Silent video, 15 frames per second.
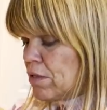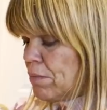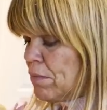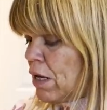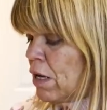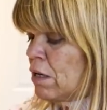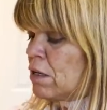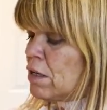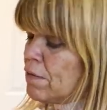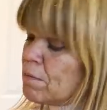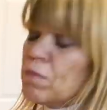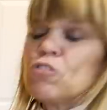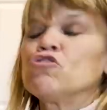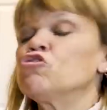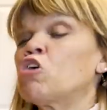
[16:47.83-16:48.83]
I'm not
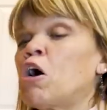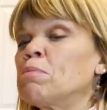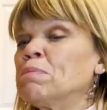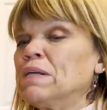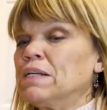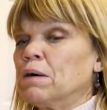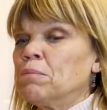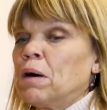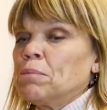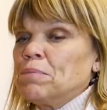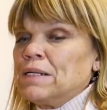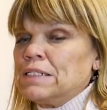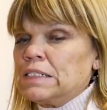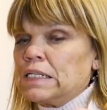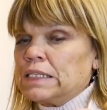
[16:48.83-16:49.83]
chopping them up
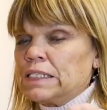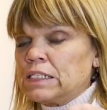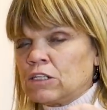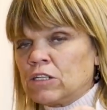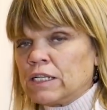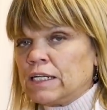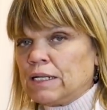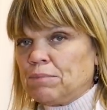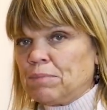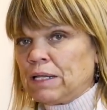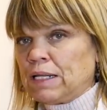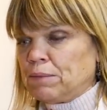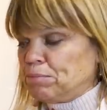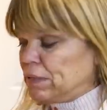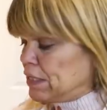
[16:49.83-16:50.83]
into little itty
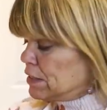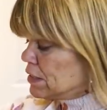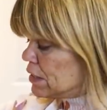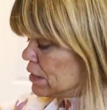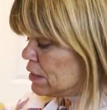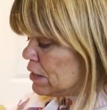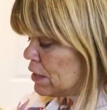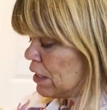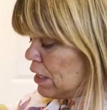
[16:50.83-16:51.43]
bitty pieces,